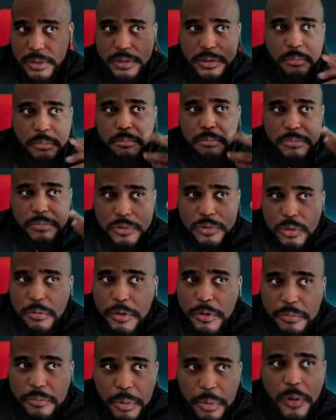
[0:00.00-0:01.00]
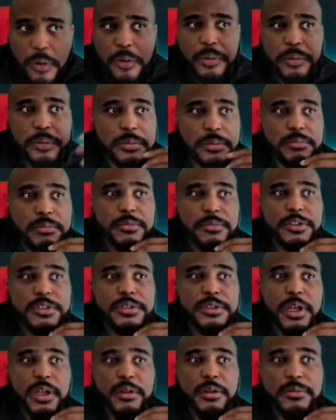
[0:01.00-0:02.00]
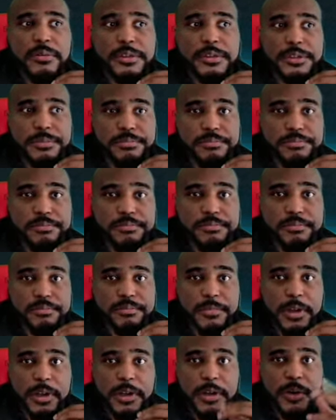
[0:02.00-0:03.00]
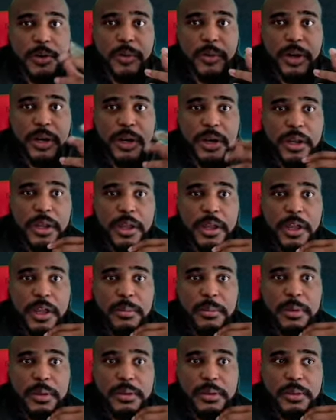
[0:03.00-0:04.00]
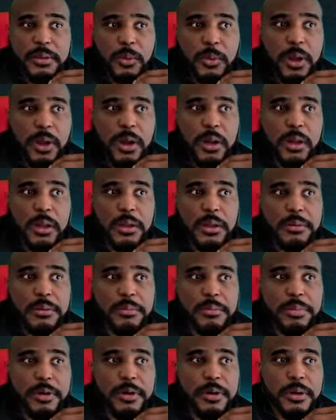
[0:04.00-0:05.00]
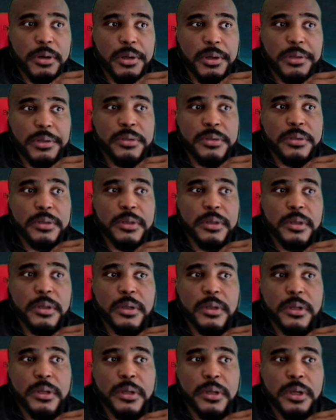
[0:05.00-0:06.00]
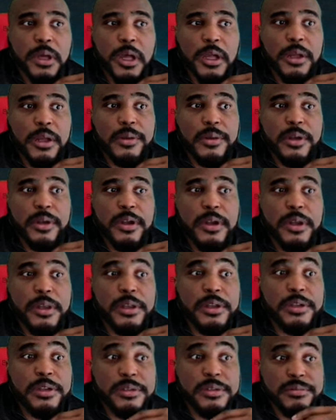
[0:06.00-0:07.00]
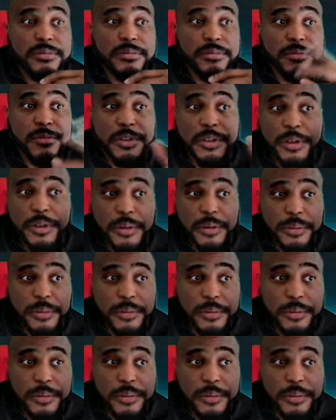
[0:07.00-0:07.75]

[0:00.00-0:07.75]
I'm sort of bald. It's not, it's underrated in gaming. Do I get part of this? I can go down the list, you know.